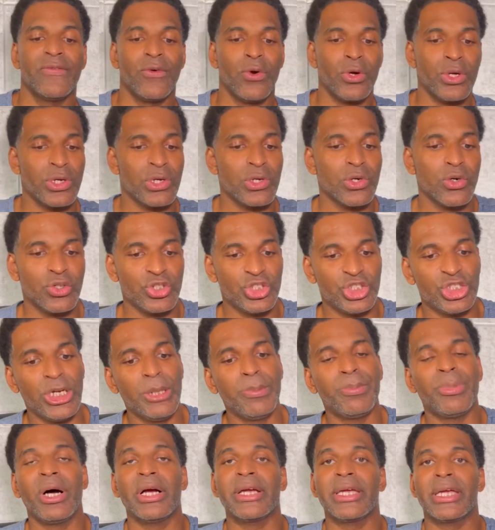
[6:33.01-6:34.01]
Or you can go
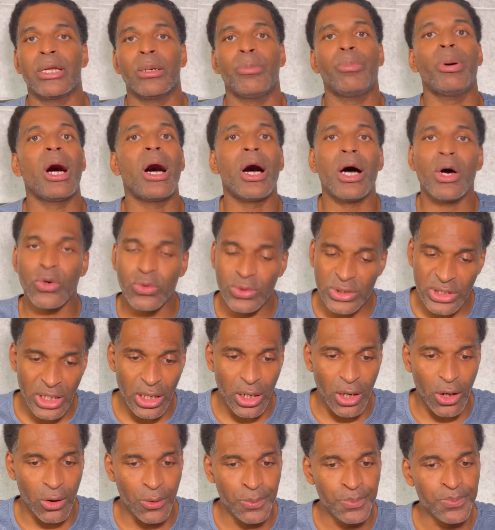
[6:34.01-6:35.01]
cheaper, get a Pot
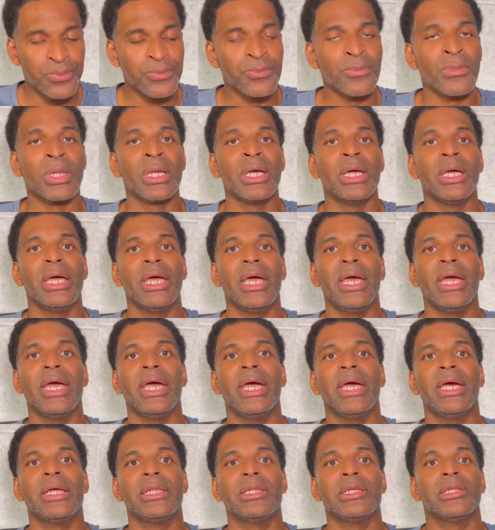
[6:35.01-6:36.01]
Hotel,
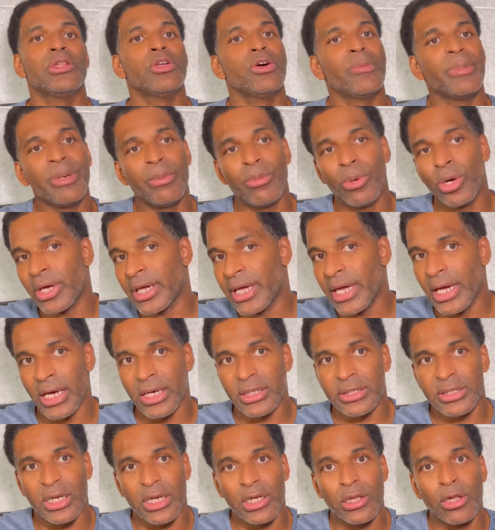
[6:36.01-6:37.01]
and a little bit more
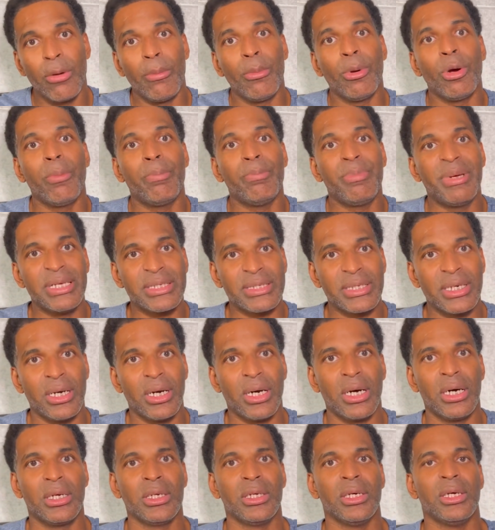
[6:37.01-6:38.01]
chaotic, a little more
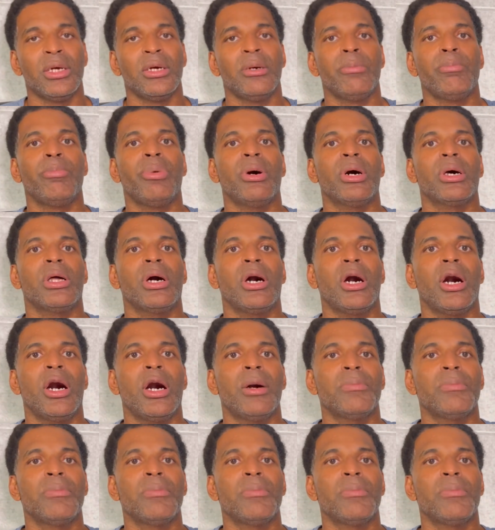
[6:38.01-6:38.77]
busier, but